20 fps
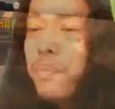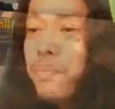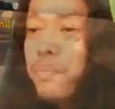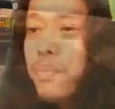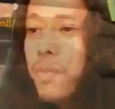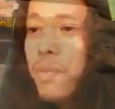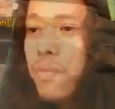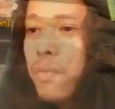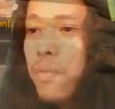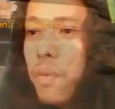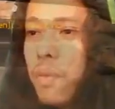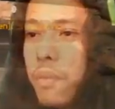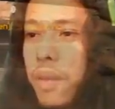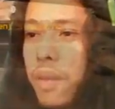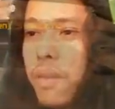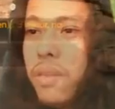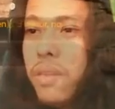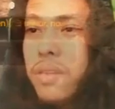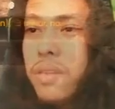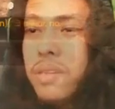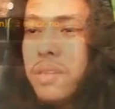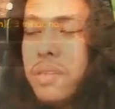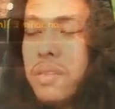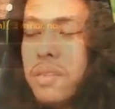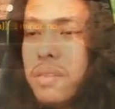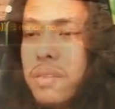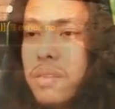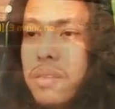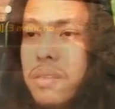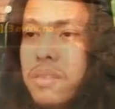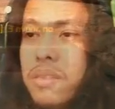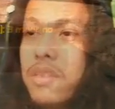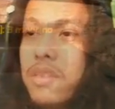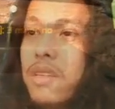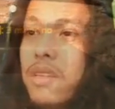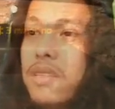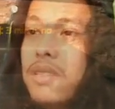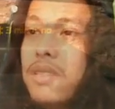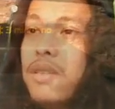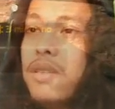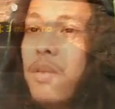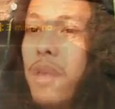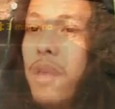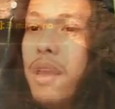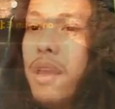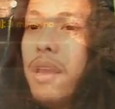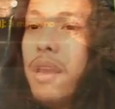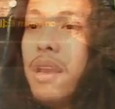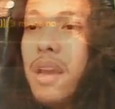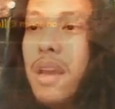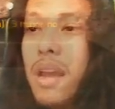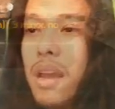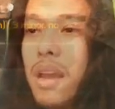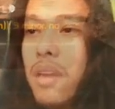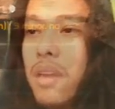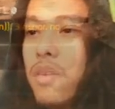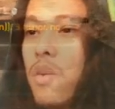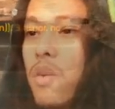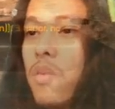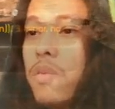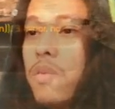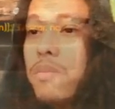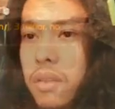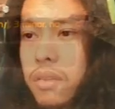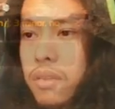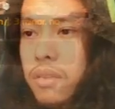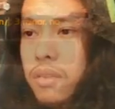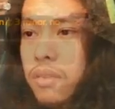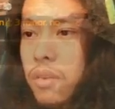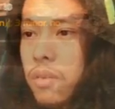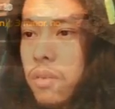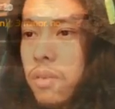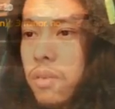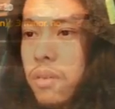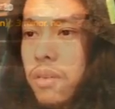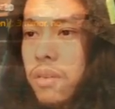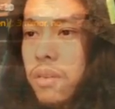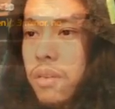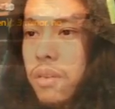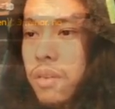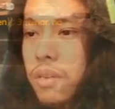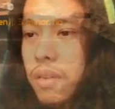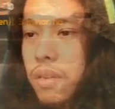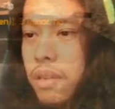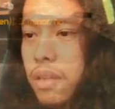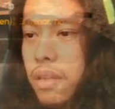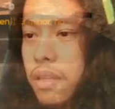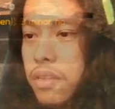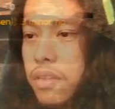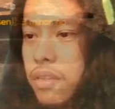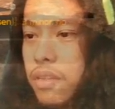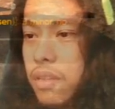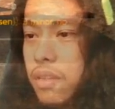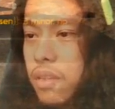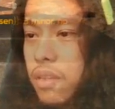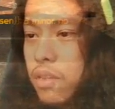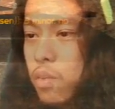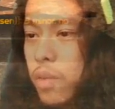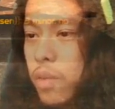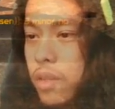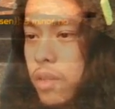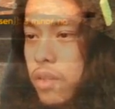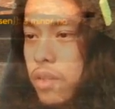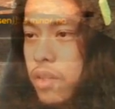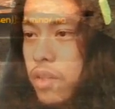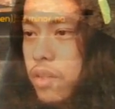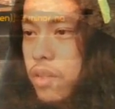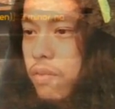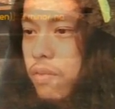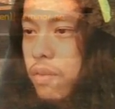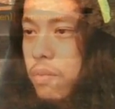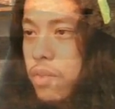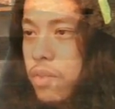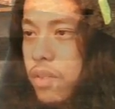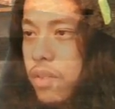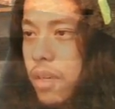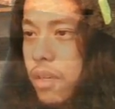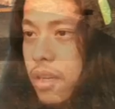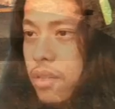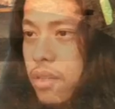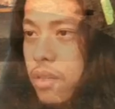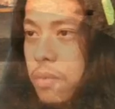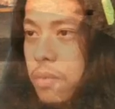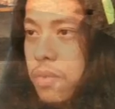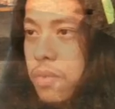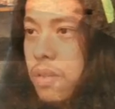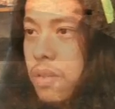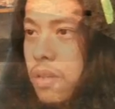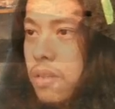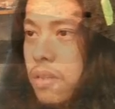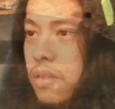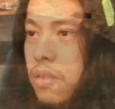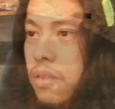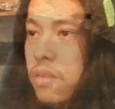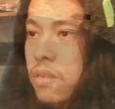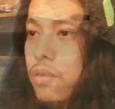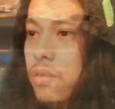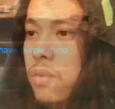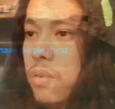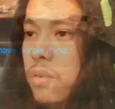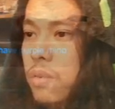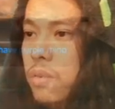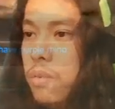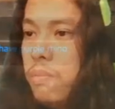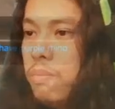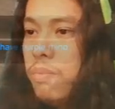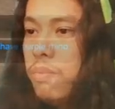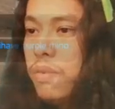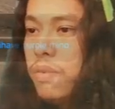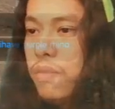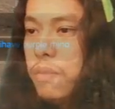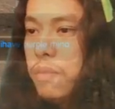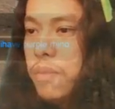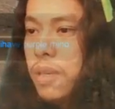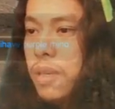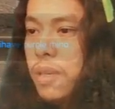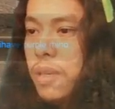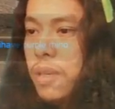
for me this is just the way I go. So let's switch from China chopsticks to PvP.